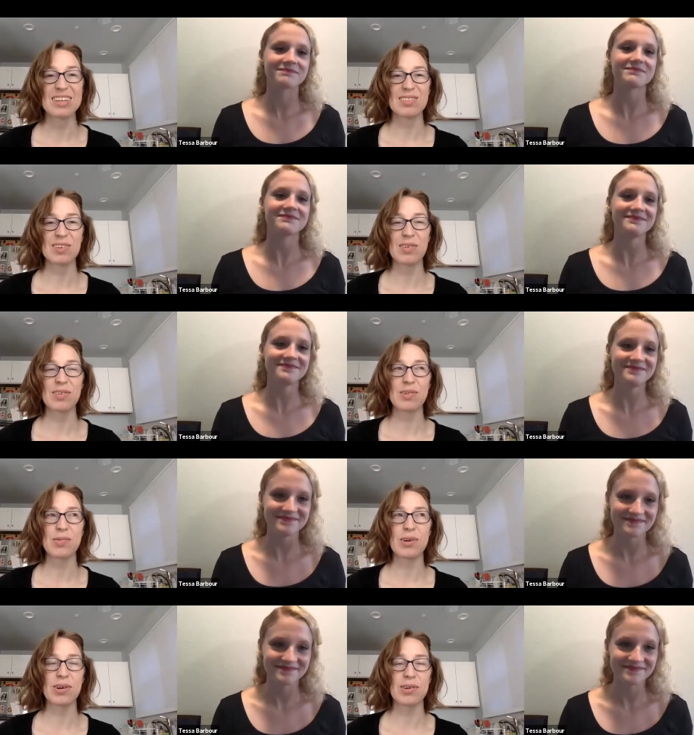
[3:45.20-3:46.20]
Speaker 1: so you
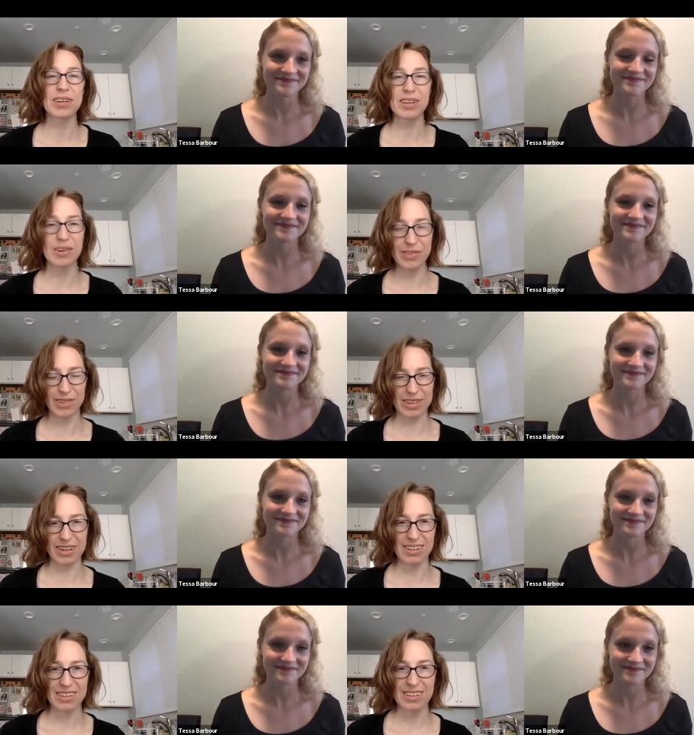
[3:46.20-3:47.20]
were already over
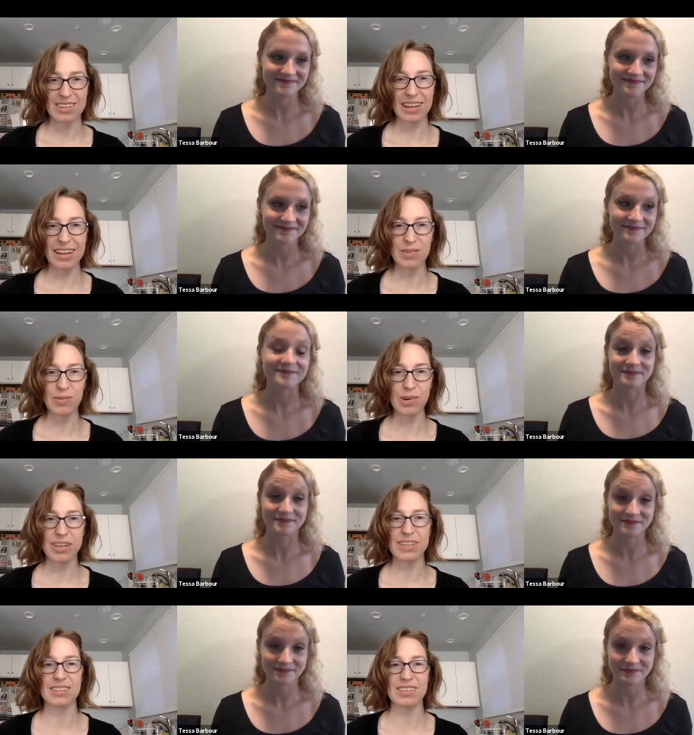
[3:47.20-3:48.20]
there, and
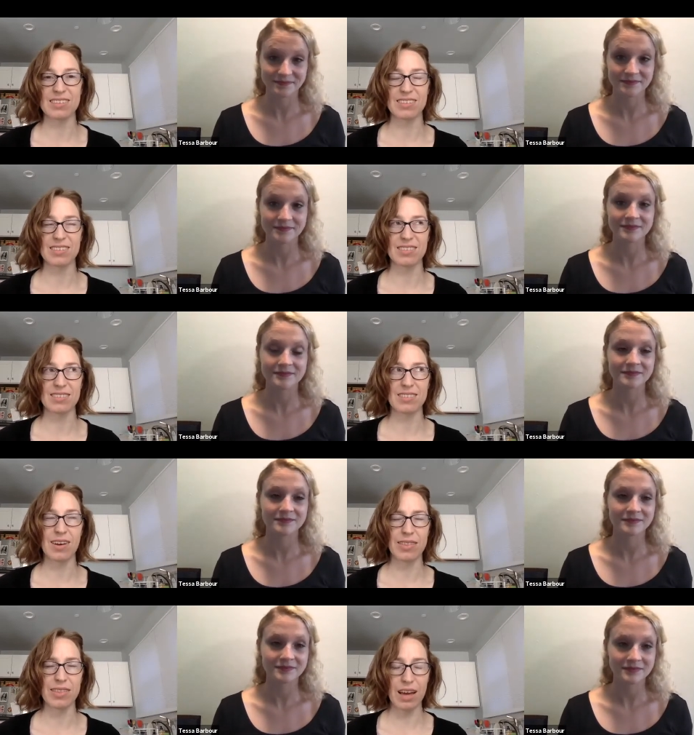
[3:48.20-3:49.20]
Warrington's
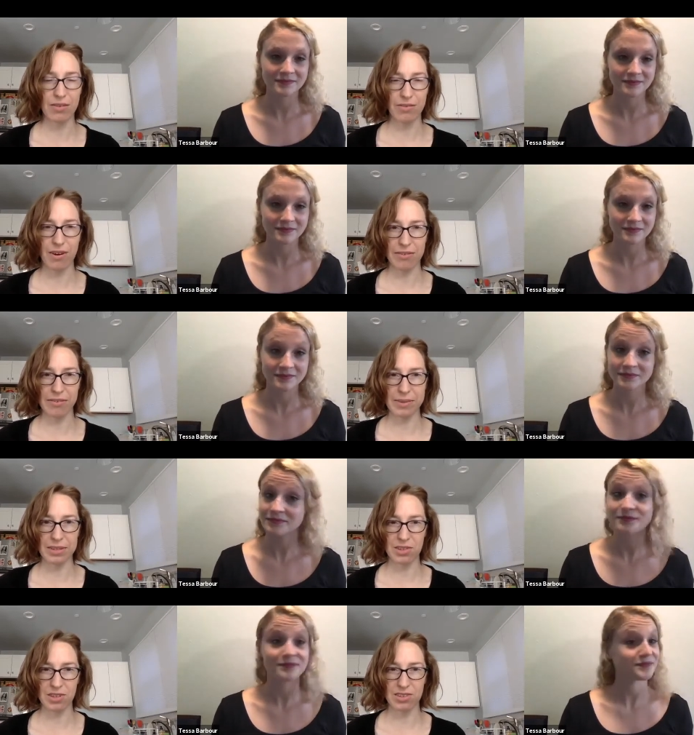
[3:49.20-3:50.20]
not that far from
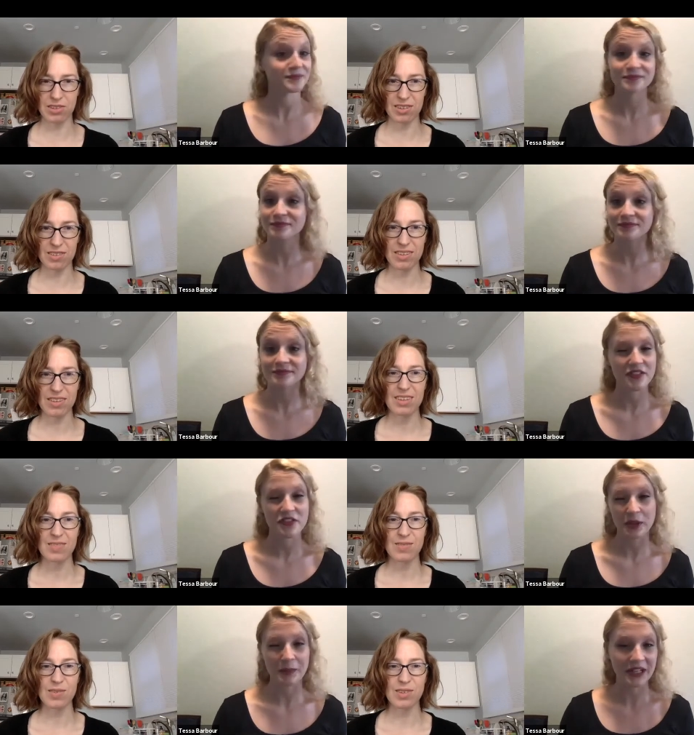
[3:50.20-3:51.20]
Manchester.
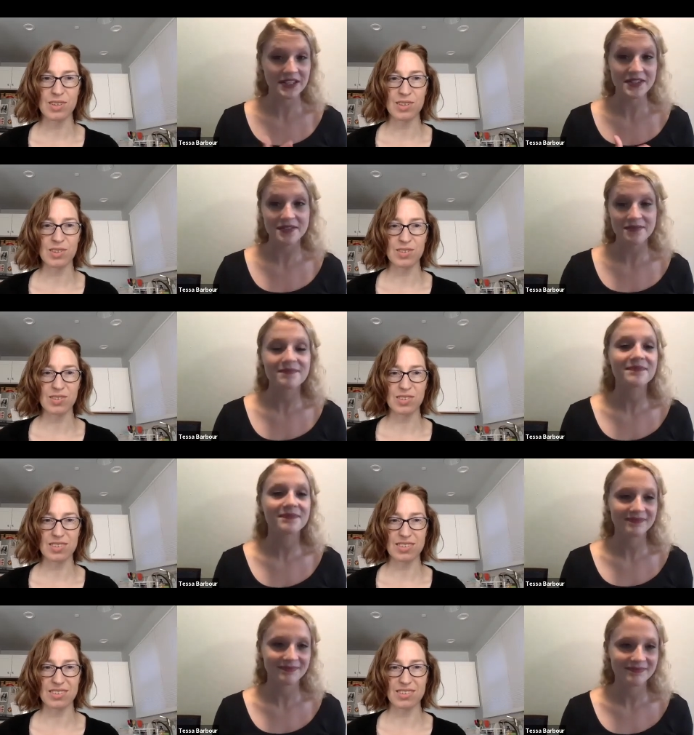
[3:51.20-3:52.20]
Speaker 2: 30 minutes. So
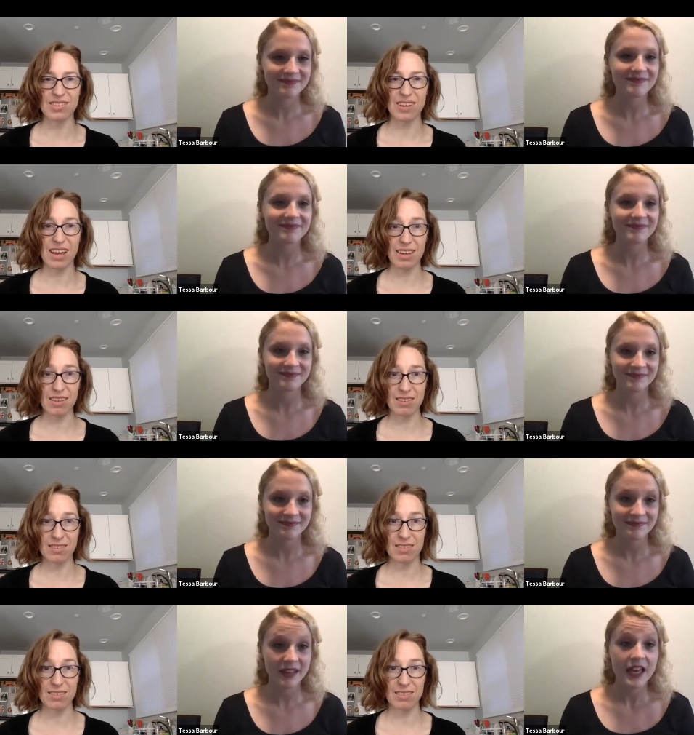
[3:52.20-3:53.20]
this
Speaker 1: day.
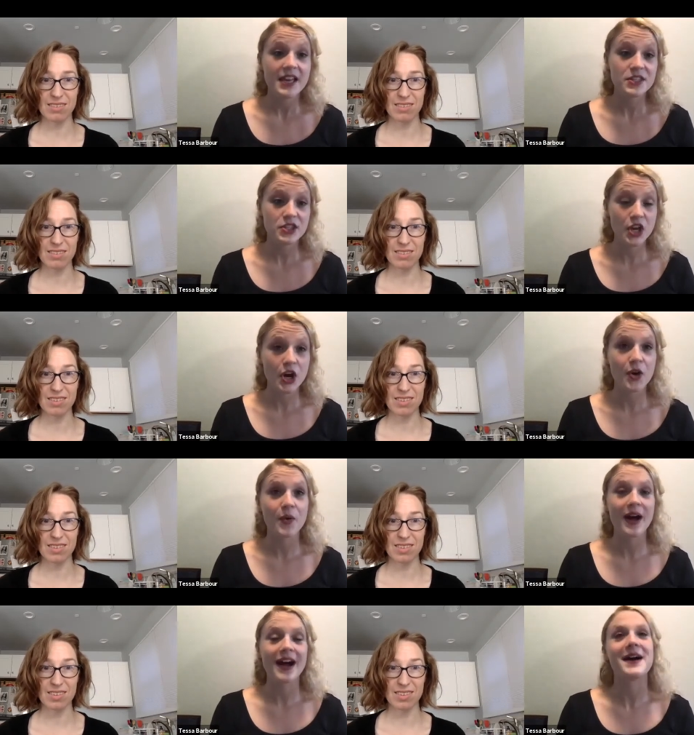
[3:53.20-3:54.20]

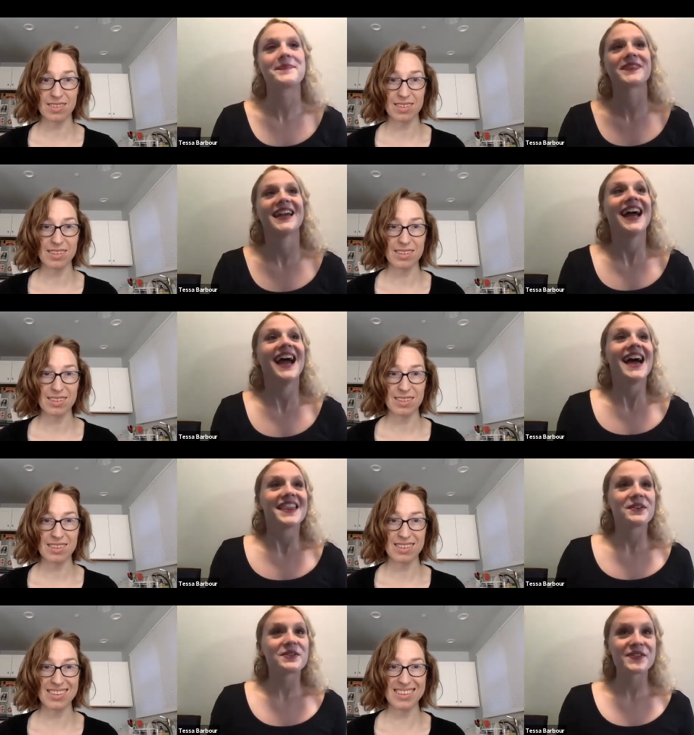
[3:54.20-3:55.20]
Speaker 2: So
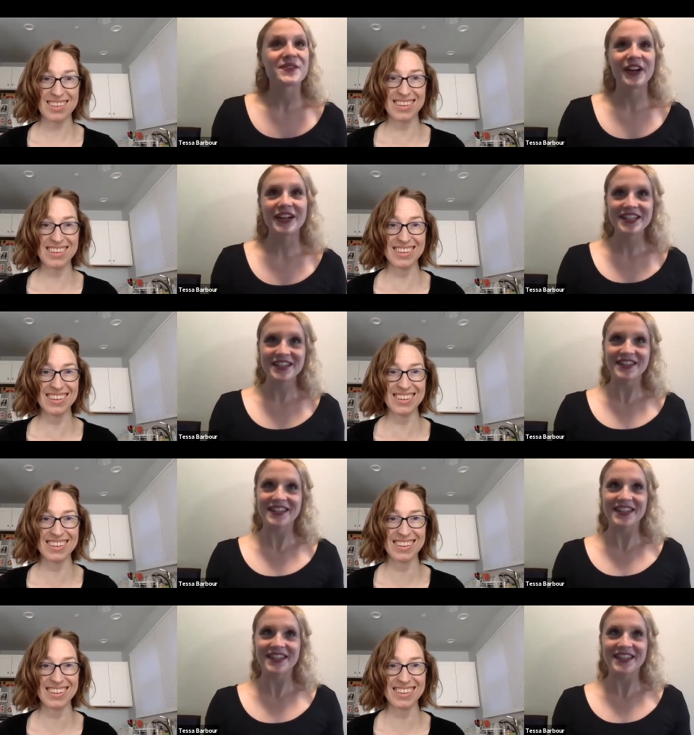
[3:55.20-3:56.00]
it was very